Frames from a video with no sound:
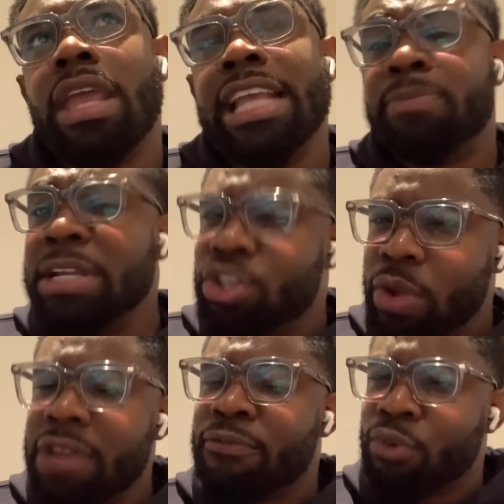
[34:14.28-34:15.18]
he's been
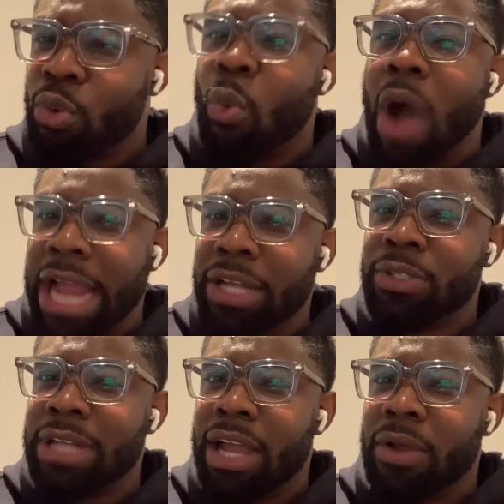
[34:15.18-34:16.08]
doing it for a
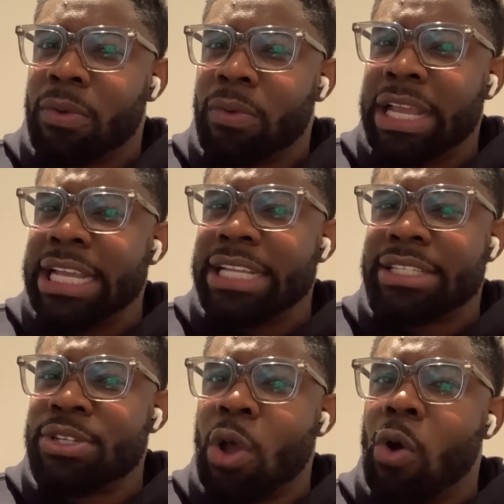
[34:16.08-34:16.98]
while now.
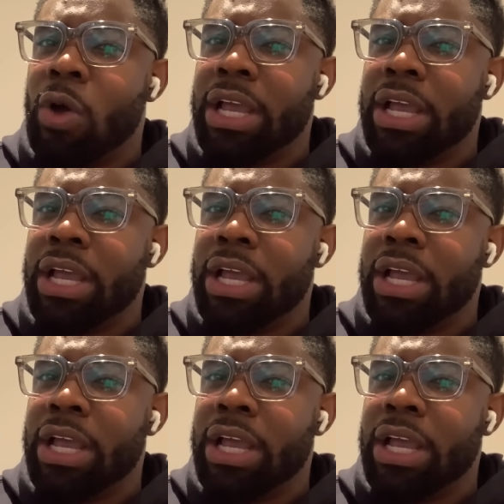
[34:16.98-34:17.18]
It's not